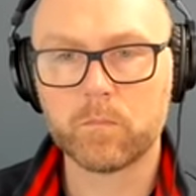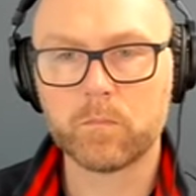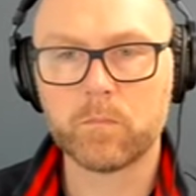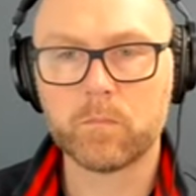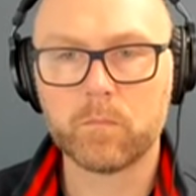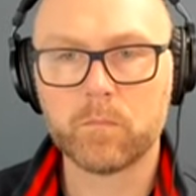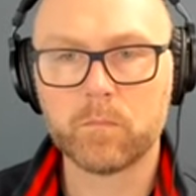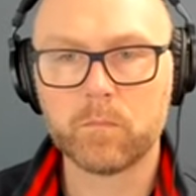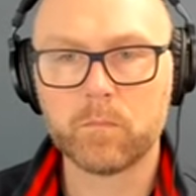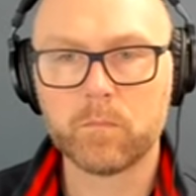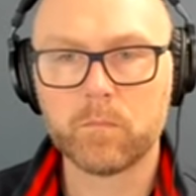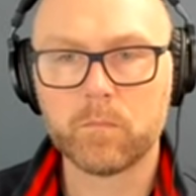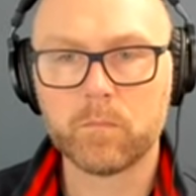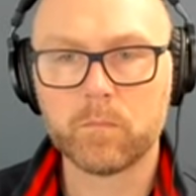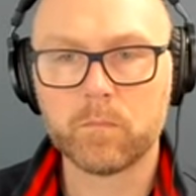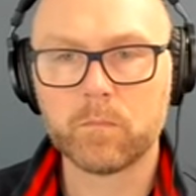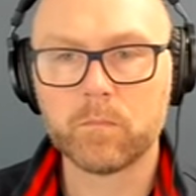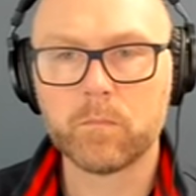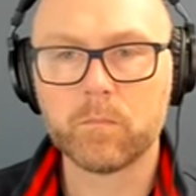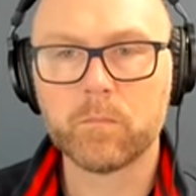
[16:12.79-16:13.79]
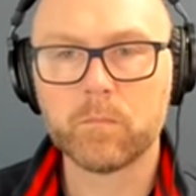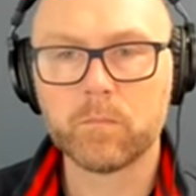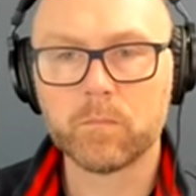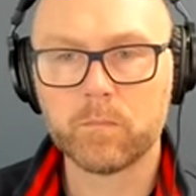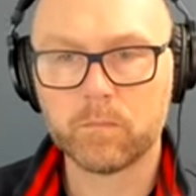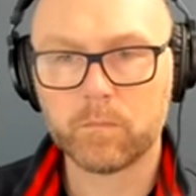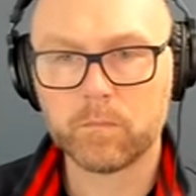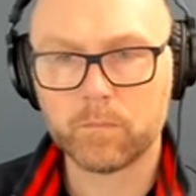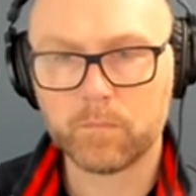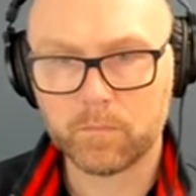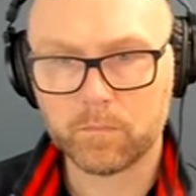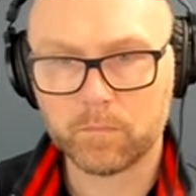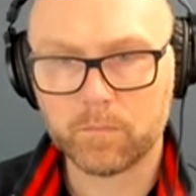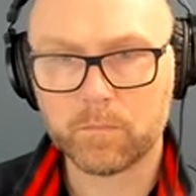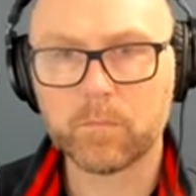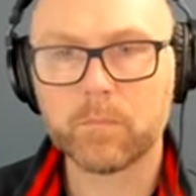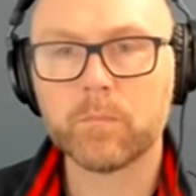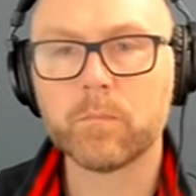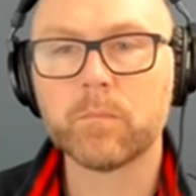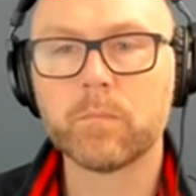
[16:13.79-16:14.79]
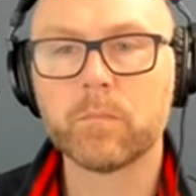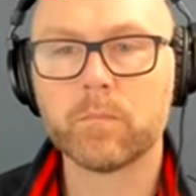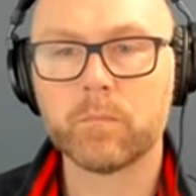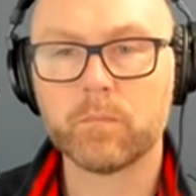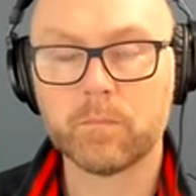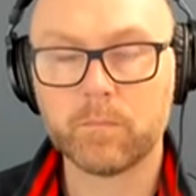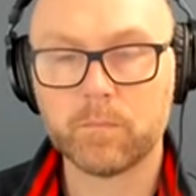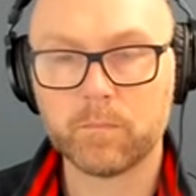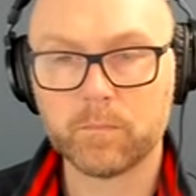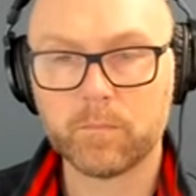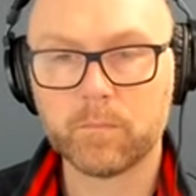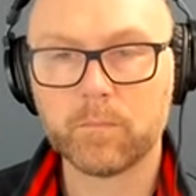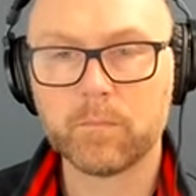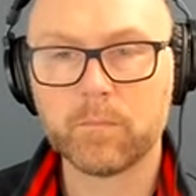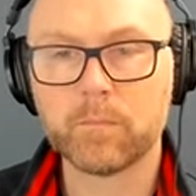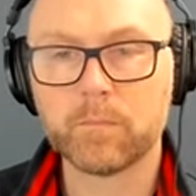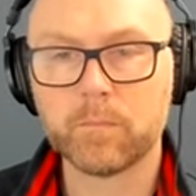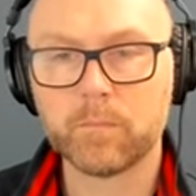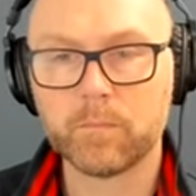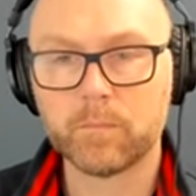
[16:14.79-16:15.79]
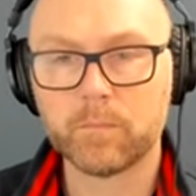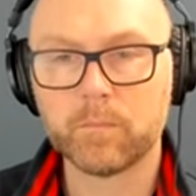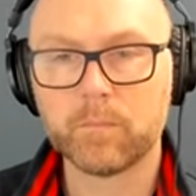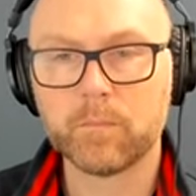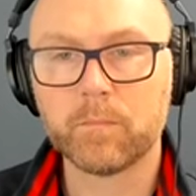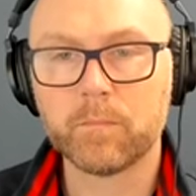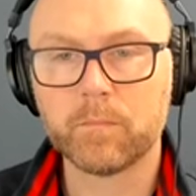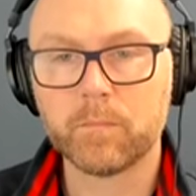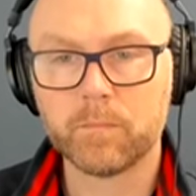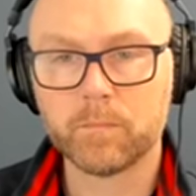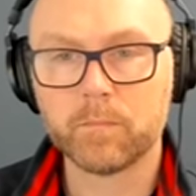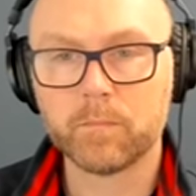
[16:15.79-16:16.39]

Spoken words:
(not speaking)